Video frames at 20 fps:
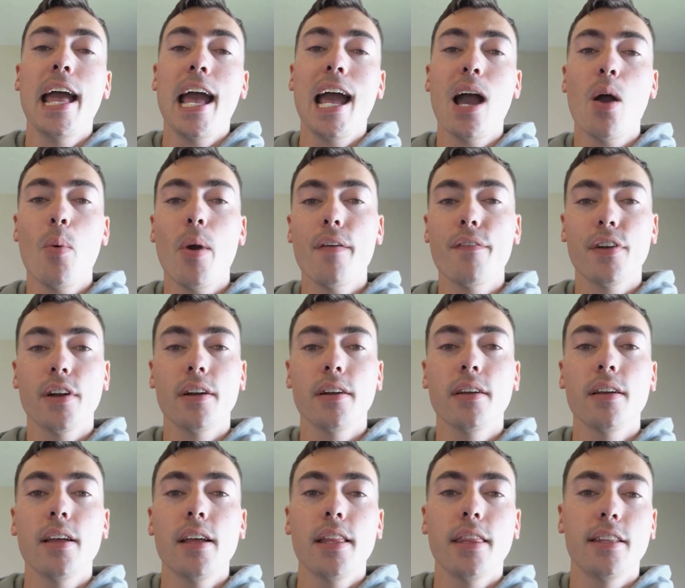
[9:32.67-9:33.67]

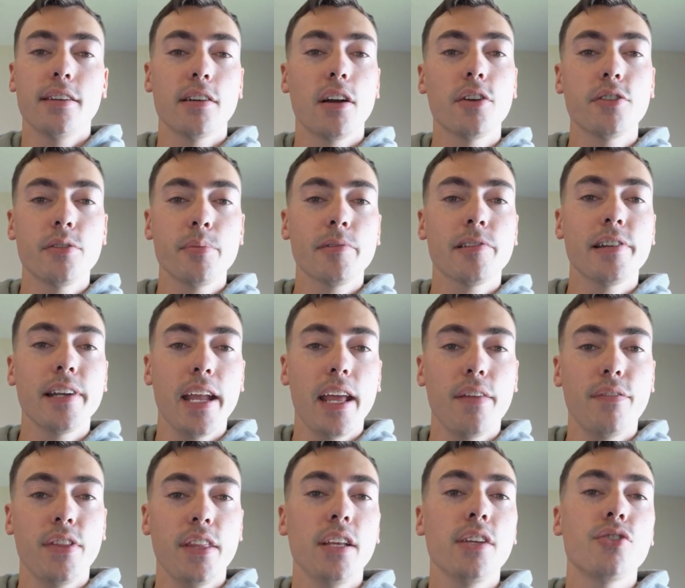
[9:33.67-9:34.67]
However, there are some
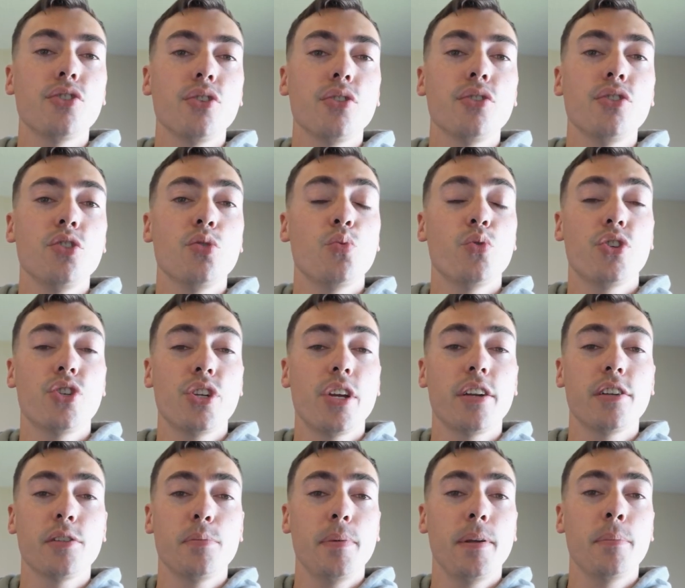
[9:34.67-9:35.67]
creative things you can do with
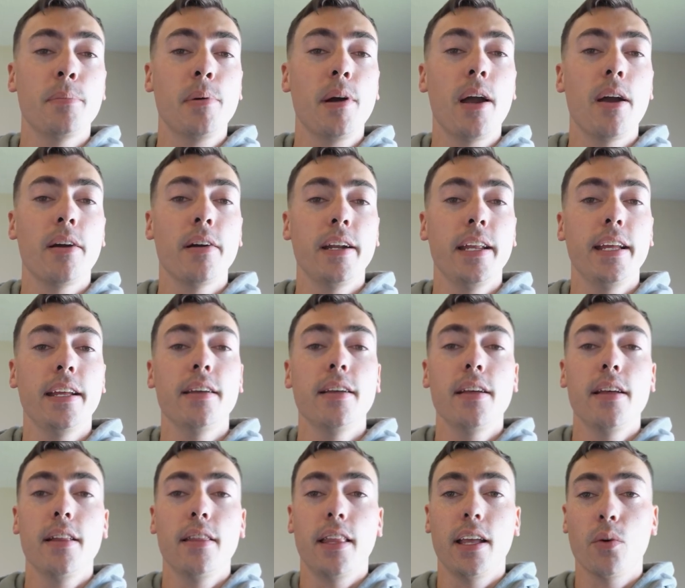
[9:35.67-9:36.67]
shutter speed priority,
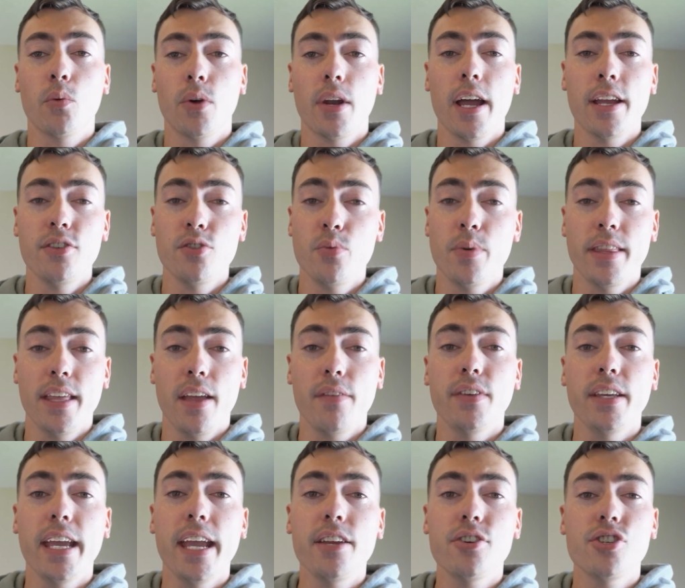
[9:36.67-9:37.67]
like what I do with
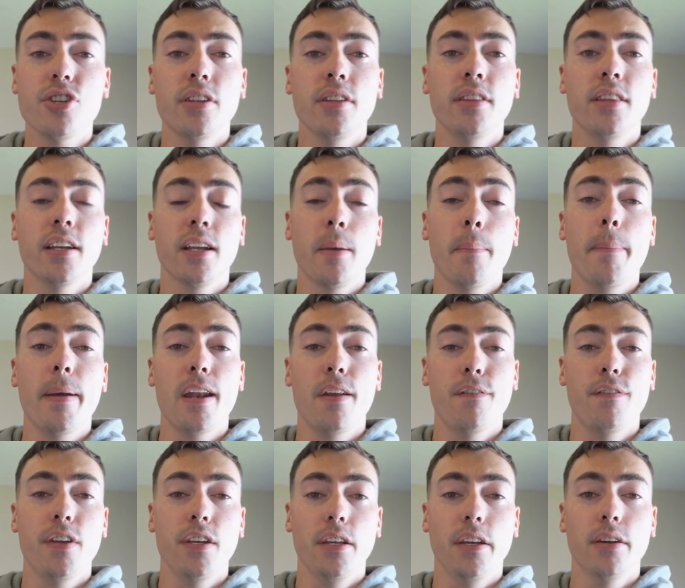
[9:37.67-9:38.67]
aviation, that can
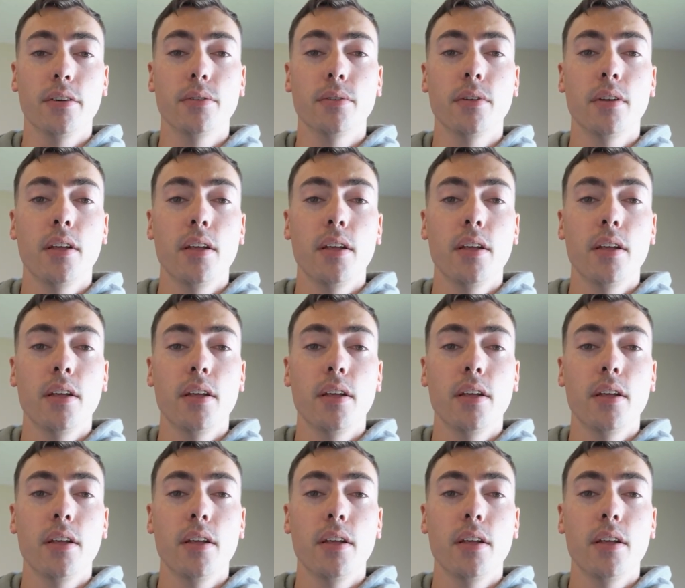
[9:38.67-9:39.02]
benefit you.